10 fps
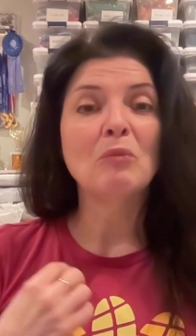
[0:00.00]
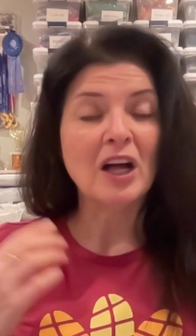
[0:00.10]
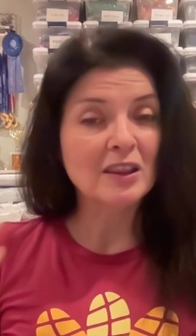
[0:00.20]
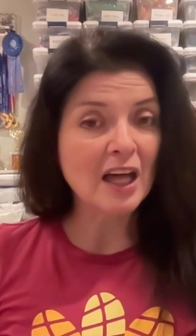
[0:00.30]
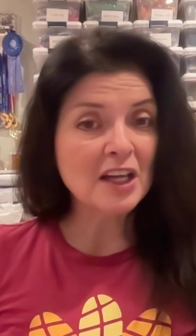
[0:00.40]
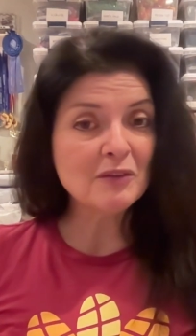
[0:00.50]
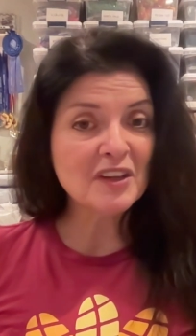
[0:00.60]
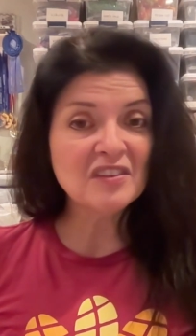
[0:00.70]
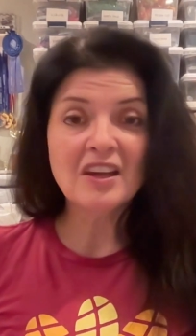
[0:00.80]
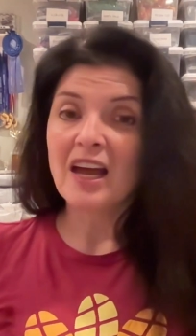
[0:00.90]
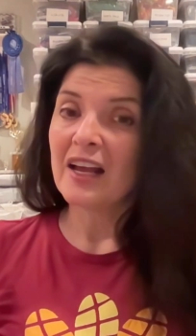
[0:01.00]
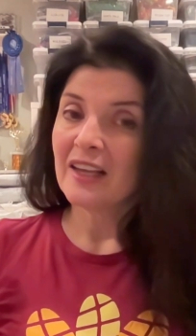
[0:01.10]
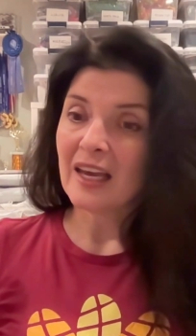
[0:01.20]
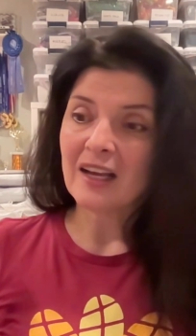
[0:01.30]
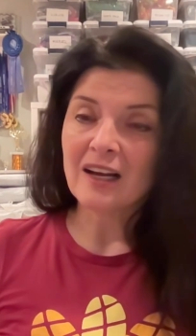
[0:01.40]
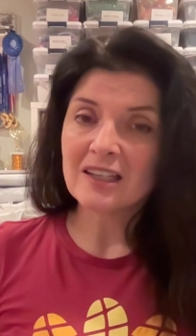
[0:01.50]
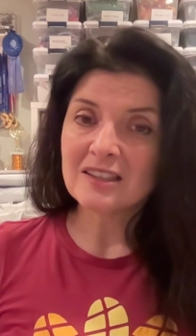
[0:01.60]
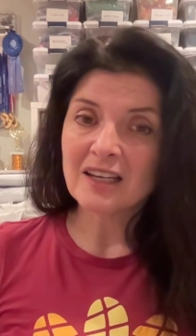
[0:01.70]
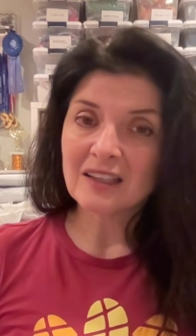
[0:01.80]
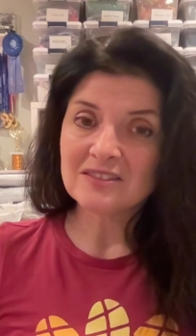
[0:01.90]
A lot of us get
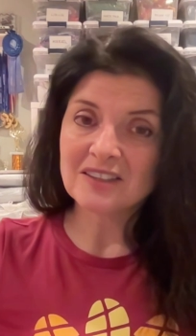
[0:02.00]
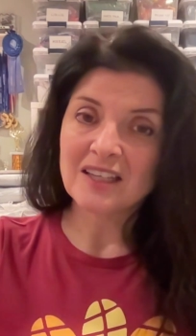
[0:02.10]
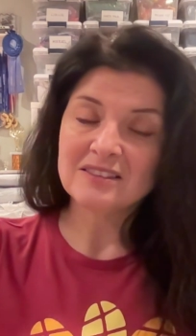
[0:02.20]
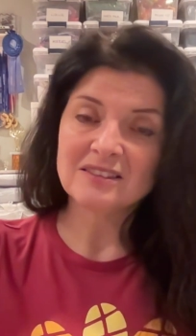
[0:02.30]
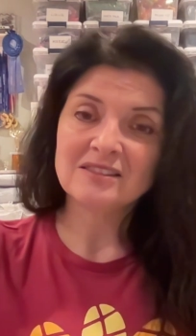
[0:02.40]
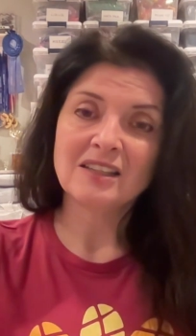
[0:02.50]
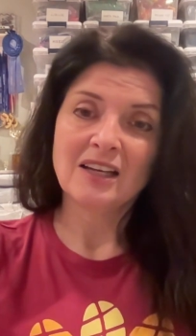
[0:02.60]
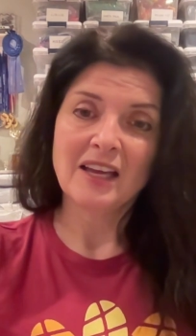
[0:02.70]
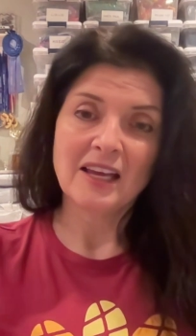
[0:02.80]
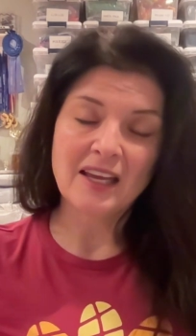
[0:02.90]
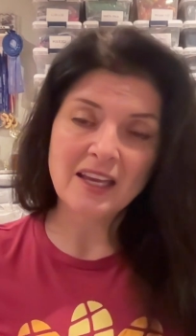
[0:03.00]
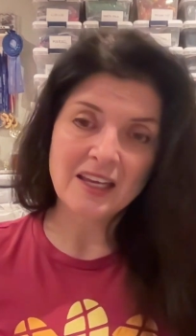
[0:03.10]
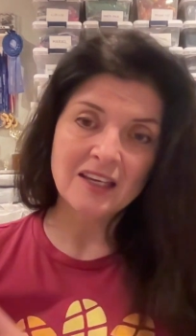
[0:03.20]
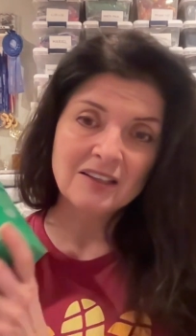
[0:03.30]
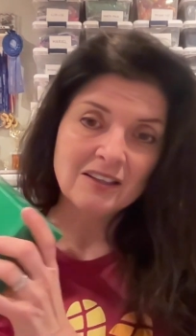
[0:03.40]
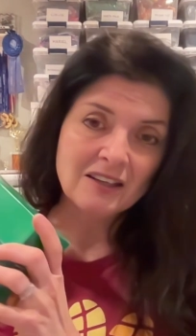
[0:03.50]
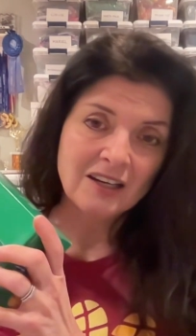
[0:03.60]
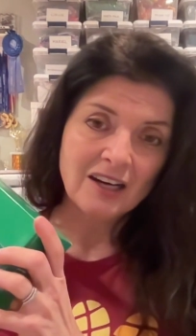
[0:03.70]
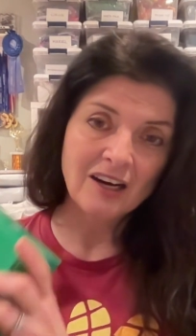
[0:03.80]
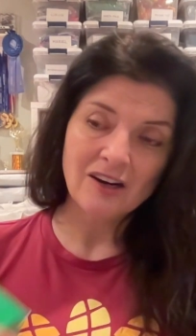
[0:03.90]
contact lens cases in
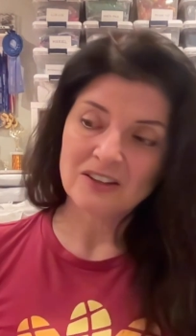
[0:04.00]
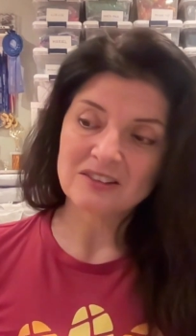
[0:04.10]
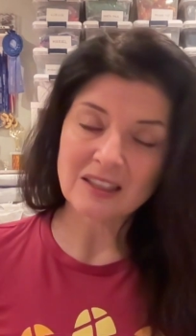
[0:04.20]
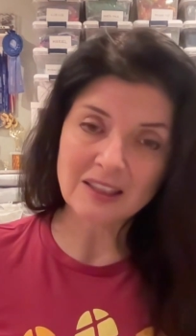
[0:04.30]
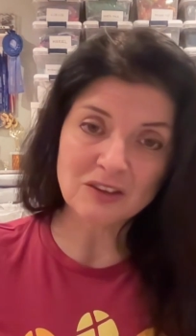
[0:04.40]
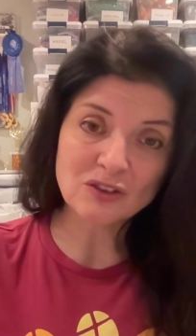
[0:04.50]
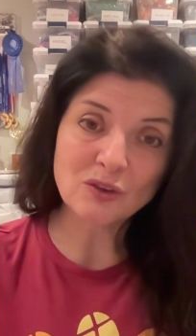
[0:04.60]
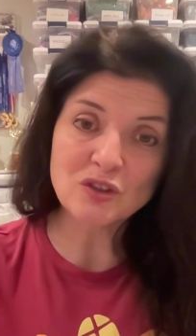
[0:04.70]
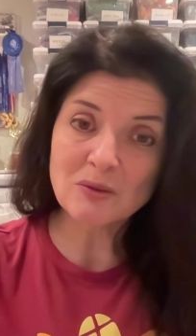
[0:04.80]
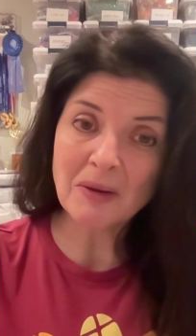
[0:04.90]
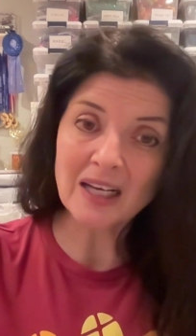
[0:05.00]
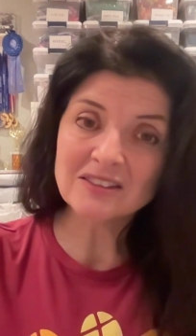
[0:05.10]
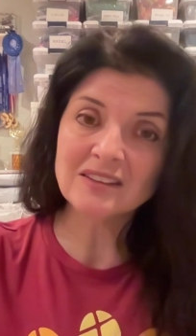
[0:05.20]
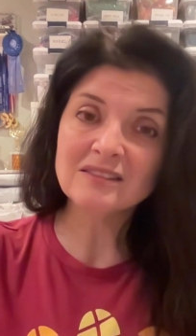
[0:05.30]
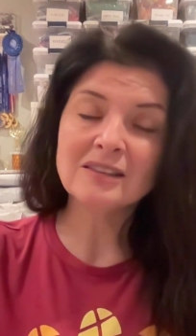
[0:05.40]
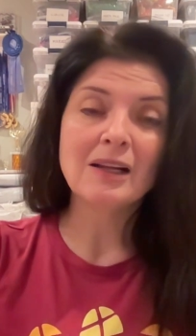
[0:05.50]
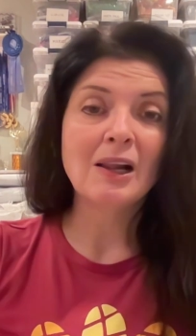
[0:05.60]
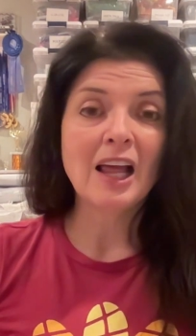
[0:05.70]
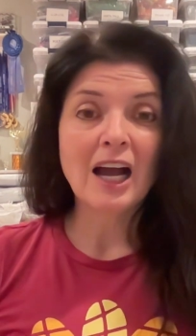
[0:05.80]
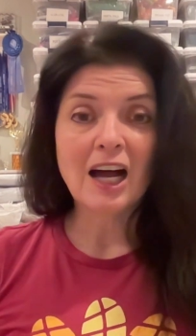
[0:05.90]
our saline solution boxes.
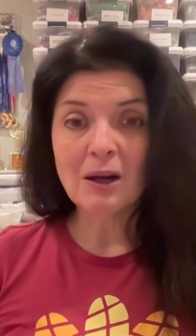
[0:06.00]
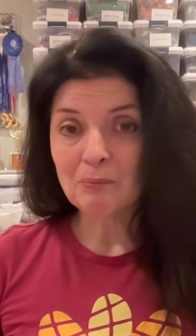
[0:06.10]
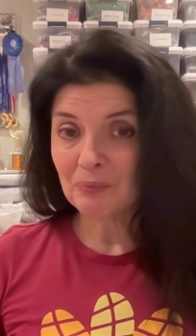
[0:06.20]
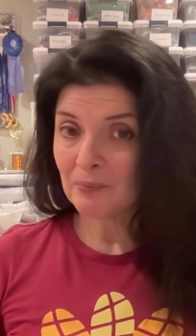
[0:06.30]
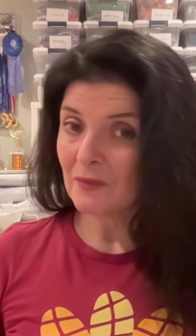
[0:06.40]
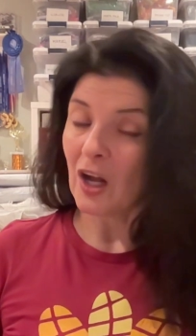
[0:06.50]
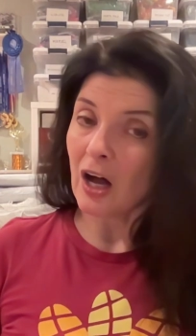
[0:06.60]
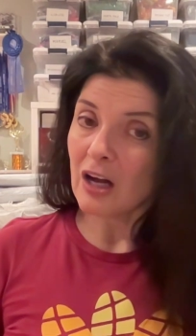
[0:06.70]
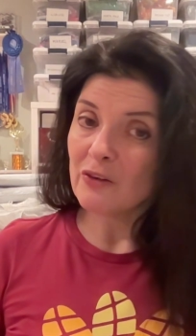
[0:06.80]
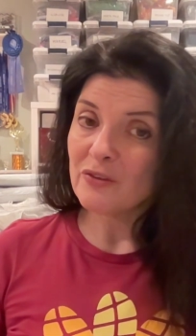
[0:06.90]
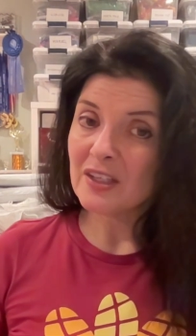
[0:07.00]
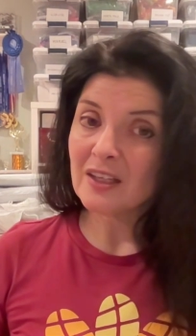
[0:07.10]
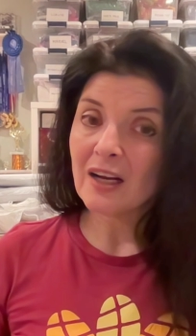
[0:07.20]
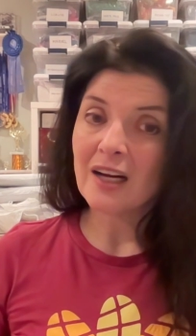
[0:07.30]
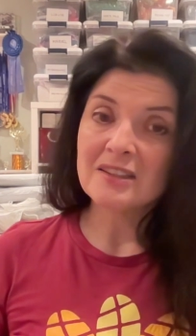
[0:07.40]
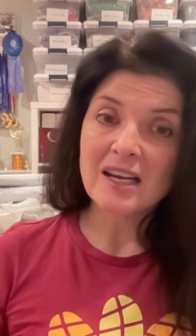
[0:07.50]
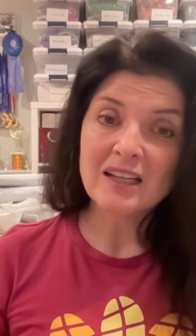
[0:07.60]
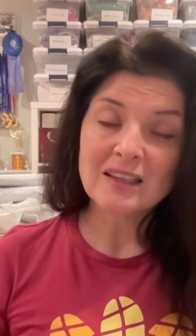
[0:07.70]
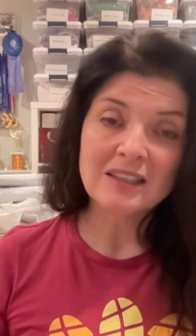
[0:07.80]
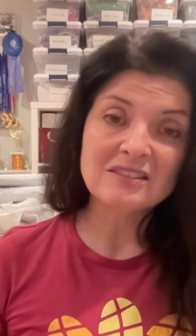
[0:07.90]
Often
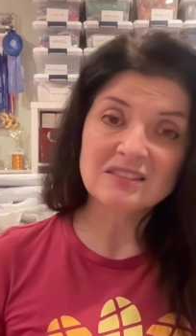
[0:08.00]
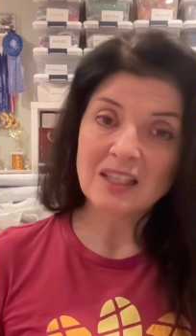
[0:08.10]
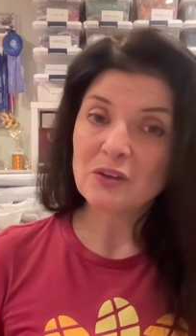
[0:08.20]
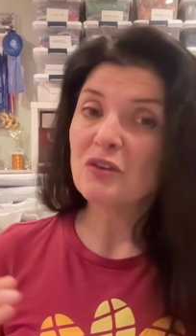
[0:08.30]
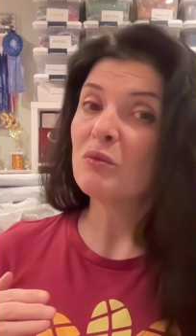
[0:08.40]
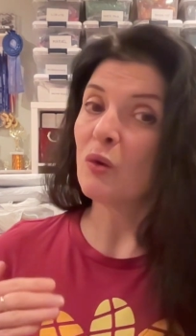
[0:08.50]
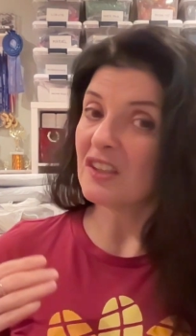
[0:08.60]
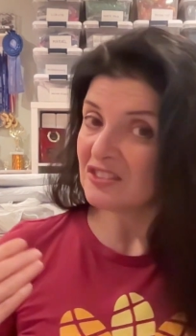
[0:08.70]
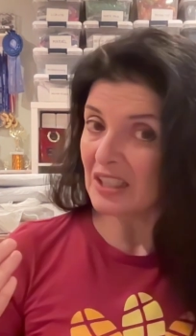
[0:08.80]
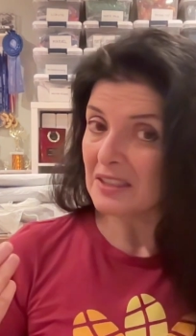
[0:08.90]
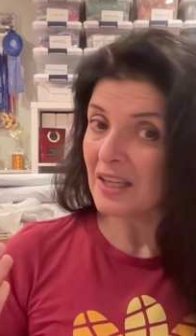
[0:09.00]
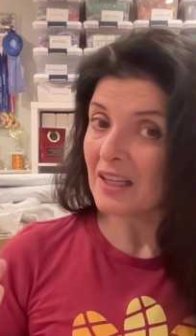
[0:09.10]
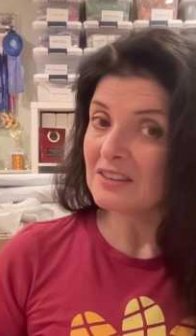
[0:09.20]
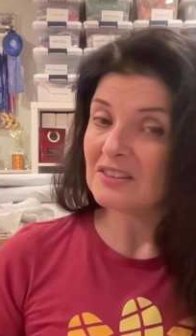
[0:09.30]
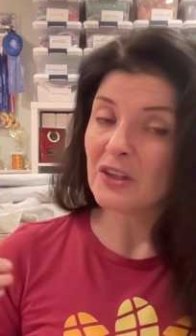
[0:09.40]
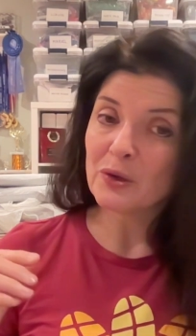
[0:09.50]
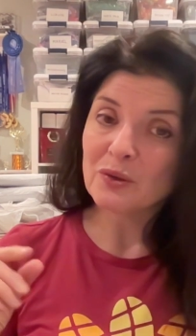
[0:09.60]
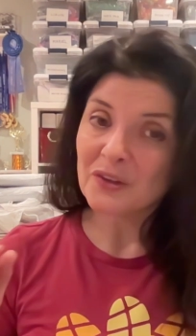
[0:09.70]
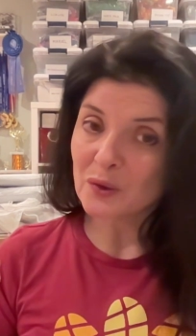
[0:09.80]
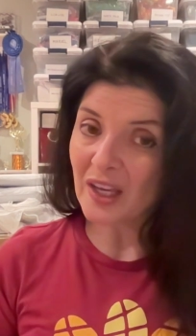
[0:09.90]
contact lens sellers will send us cute
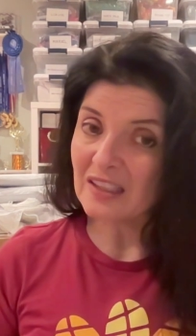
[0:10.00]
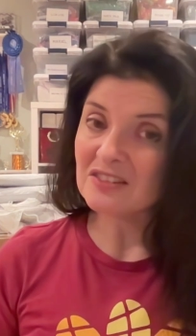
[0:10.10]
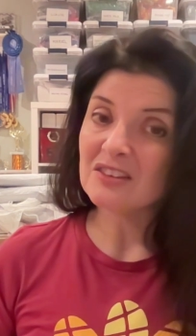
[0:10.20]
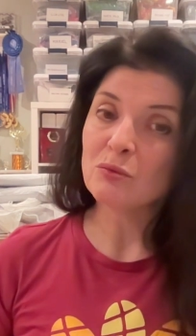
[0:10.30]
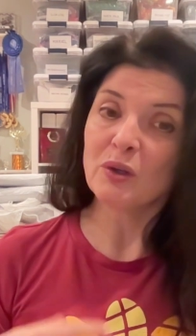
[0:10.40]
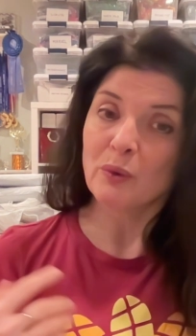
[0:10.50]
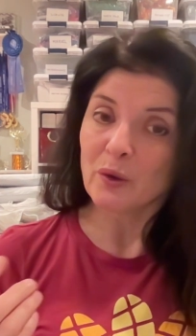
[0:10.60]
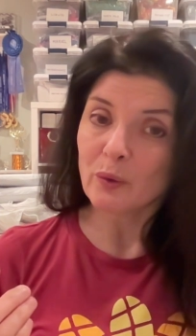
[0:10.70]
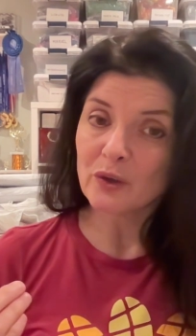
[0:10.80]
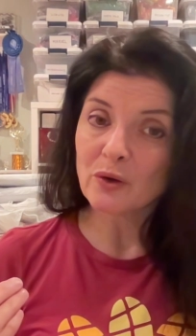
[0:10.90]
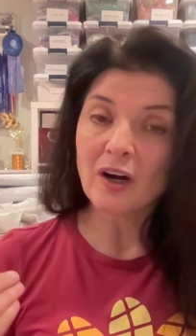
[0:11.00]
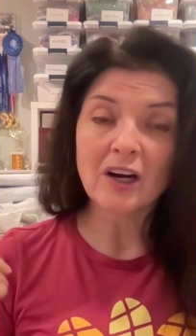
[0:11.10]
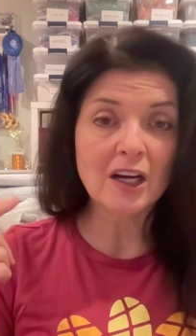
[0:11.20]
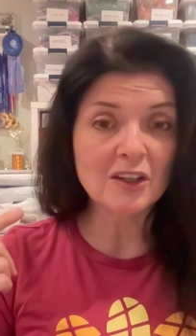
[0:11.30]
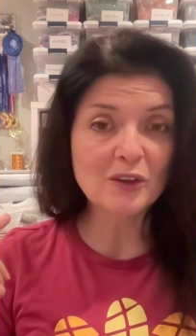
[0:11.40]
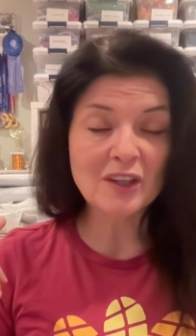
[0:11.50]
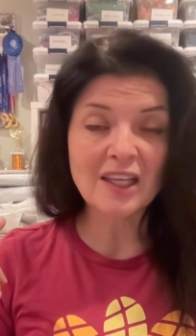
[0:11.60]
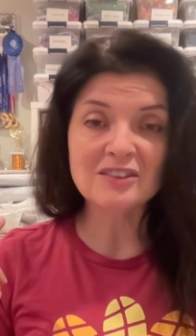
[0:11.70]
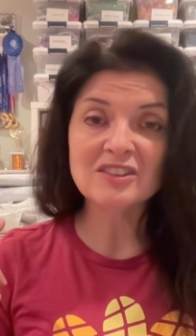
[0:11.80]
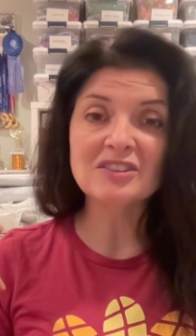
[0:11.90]
little cases when we order our colored
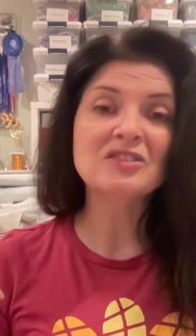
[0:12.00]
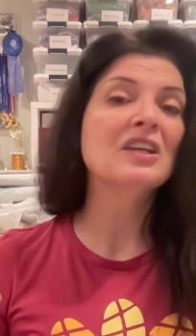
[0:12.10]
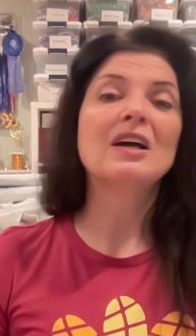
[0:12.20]
lenses.